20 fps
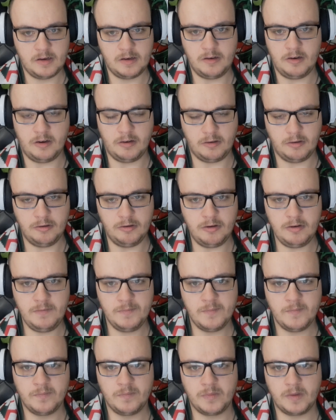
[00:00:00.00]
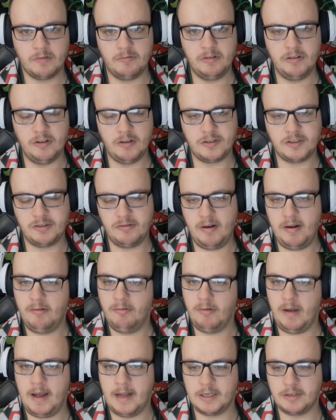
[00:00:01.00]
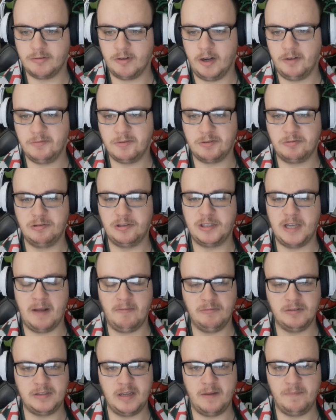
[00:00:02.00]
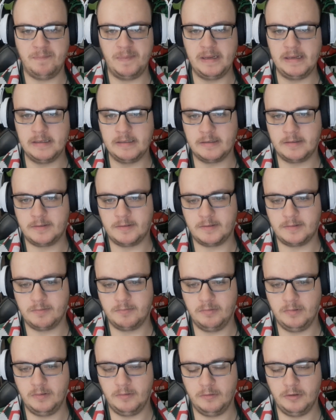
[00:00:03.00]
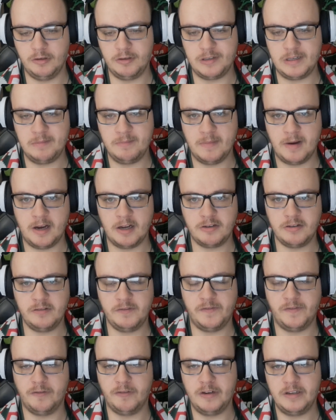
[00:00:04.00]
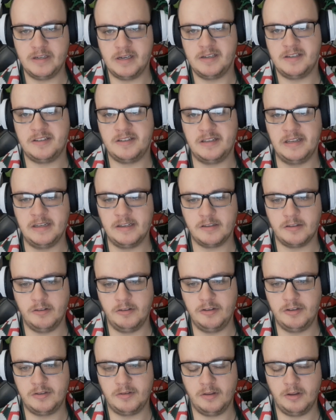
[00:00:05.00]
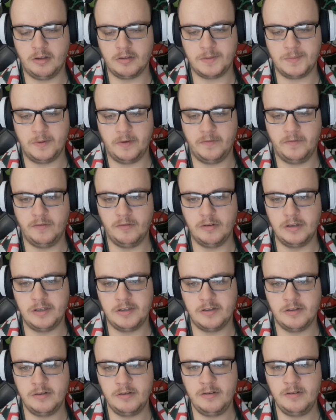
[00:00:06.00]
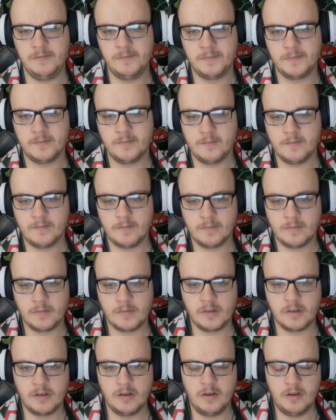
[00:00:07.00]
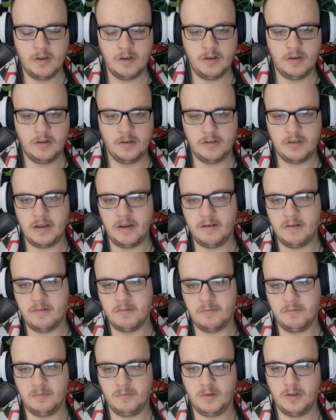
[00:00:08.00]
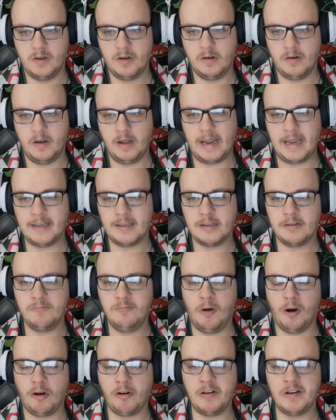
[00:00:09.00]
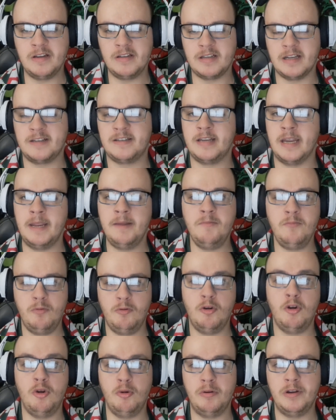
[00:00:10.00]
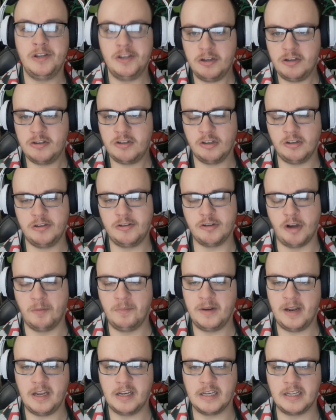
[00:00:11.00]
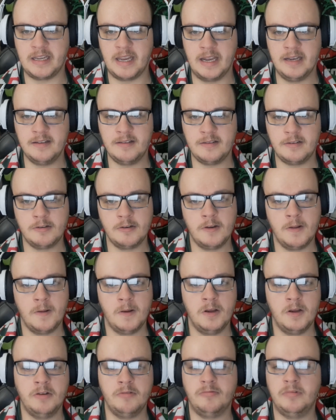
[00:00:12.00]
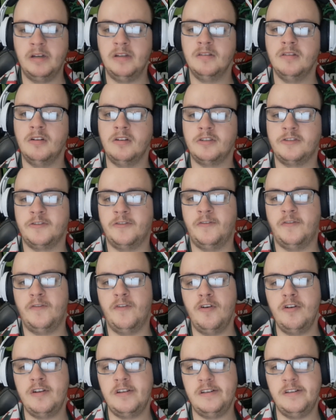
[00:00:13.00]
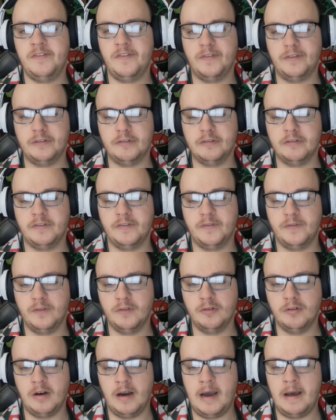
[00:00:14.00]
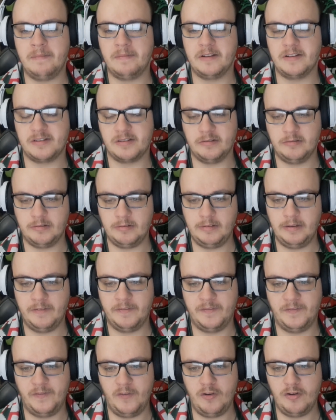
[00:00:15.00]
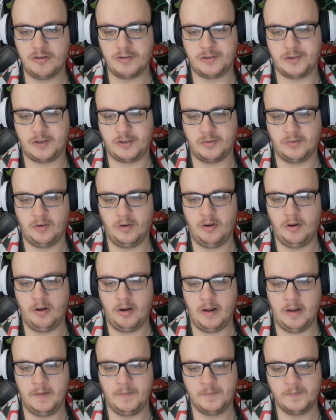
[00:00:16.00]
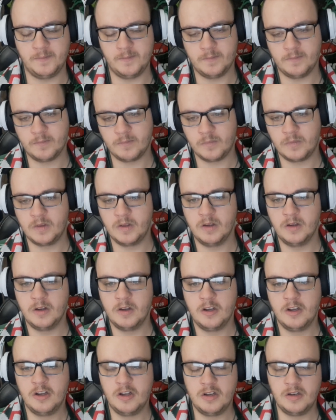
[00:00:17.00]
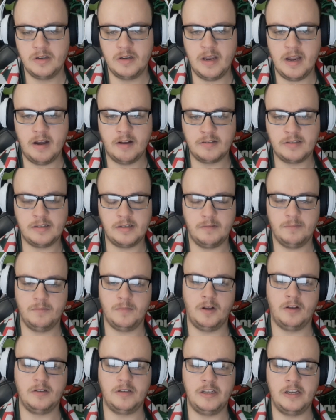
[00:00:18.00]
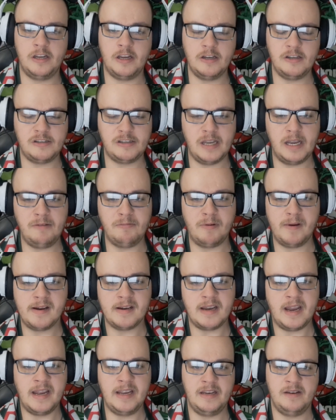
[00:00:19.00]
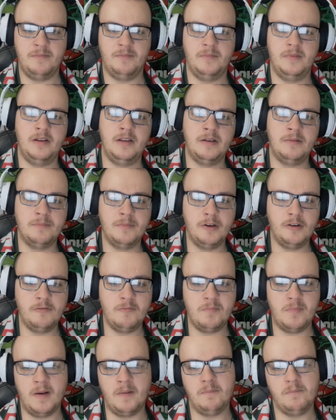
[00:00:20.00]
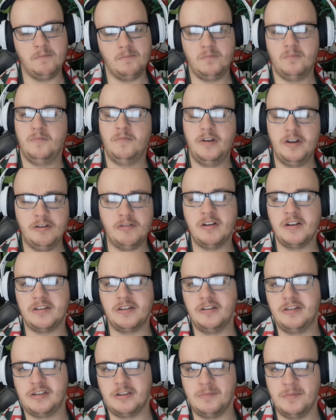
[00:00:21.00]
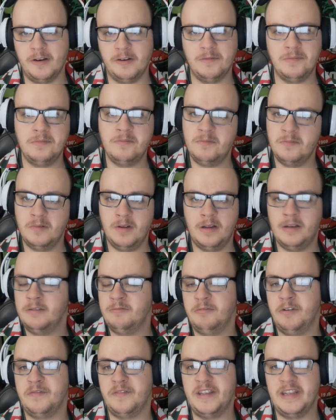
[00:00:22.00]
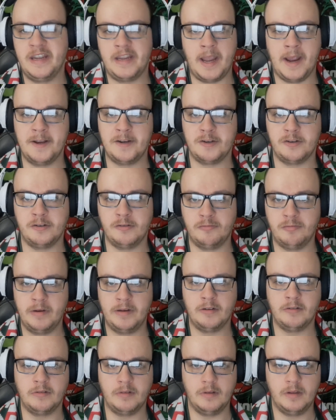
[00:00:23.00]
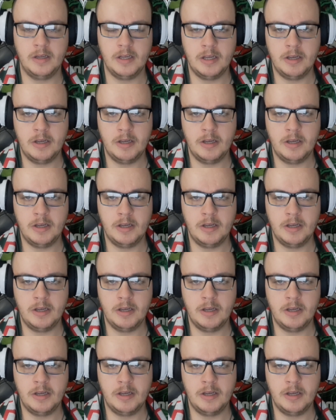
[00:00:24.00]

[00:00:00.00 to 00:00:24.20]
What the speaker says: not good. We lost to our arch rivals, which that was our biggest losing margin, 48-6, lost by 42. Then, against the Warriors, a team who we usually dominate against, we lost 34-4 after scoring the first try. Now, you could say round 8 in Melbourne, but we always lose in Melbourne, with the occasional win